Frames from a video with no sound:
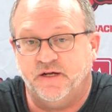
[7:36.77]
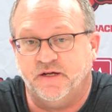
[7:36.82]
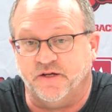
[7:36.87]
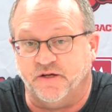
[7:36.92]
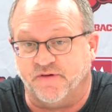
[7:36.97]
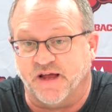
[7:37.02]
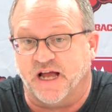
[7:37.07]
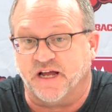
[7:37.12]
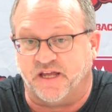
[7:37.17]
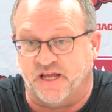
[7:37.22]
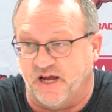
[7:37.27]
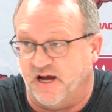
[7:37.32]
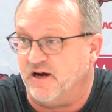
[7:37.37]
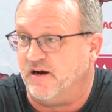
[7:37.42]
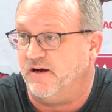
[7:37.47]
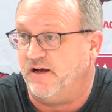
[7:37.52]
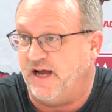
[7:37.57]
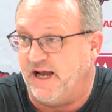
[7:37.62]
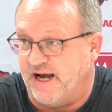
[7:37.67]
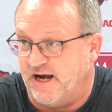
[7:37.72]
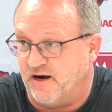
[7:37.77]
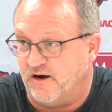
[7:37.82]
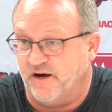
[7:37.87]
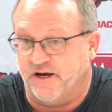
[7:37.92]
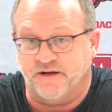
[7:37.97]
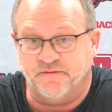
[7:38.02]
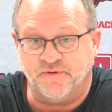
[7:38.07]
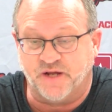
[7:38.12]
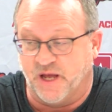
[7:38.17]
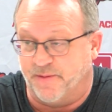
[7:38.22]
You've got Kiara,
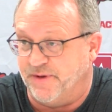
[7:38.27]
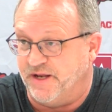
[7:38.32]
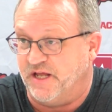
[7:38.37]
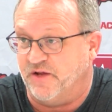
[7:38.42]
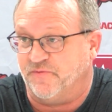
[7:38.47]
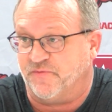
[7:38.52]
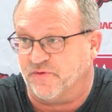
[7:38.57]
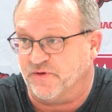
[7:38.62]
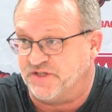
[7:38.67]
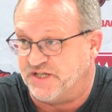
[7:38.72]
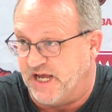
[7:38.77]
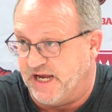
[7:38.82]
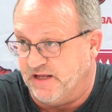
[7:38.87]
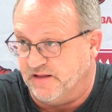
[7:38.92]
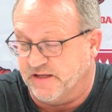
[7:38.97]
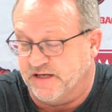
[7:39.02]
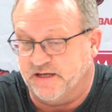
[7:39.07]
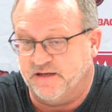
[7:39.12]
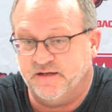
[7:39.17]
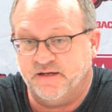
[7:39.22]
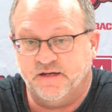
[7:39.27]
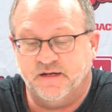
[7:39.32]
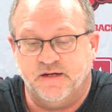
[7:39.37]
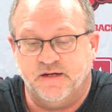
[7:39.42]
Erin coming in for Taylor,